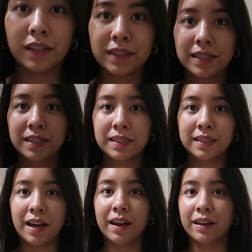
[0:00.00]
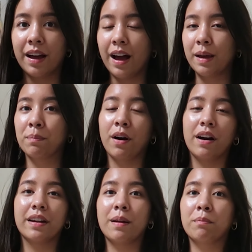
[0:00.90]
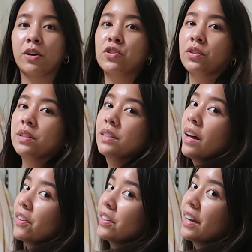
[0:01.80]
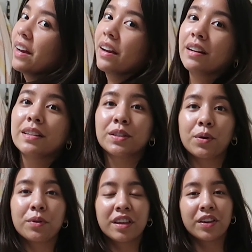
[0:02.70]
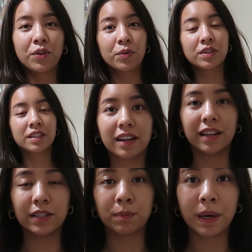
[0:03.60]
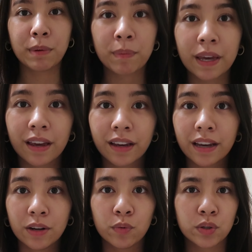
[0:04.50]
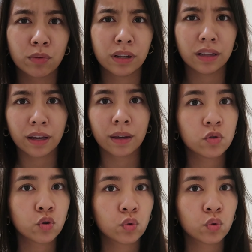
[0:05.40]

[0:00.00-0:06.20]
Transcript: This is a set I bought at Marshall's the other day, and it's so cute. It is baby pink, and it was only like